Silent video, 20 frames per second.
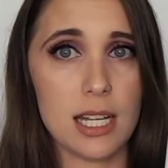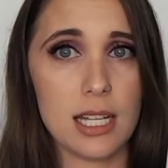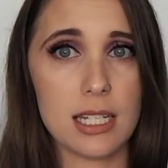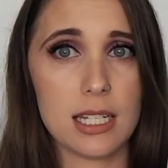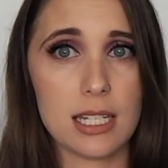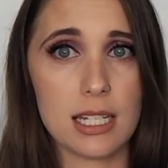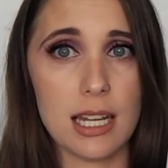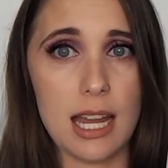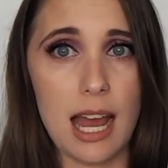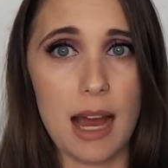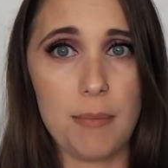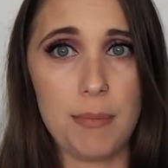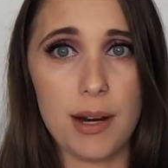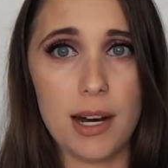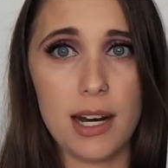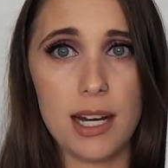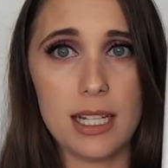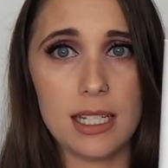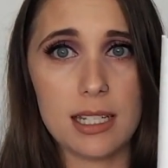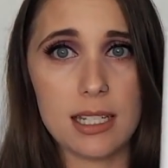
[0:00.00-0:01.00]

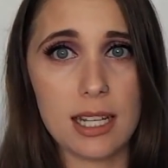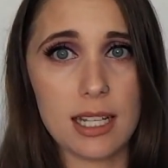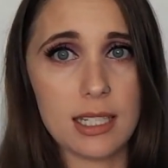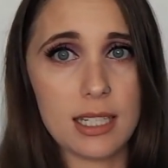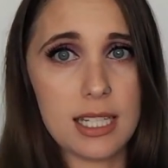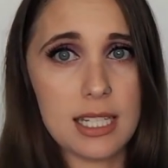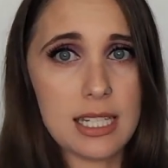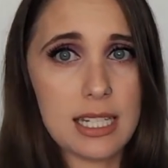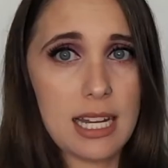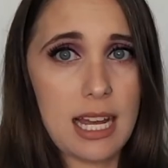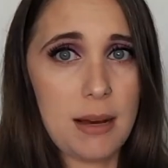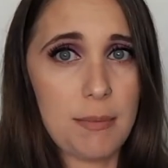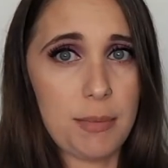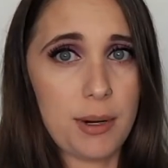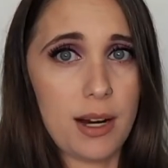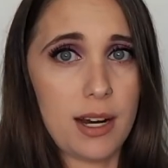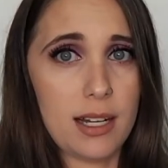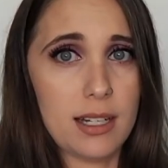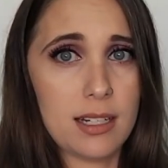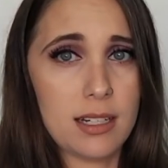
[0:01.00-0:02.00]
snap-ons, like these
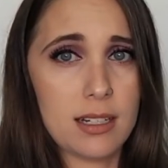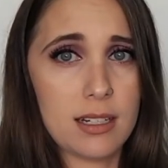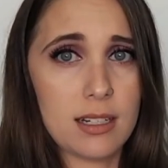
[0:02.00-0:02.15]
snap-ons,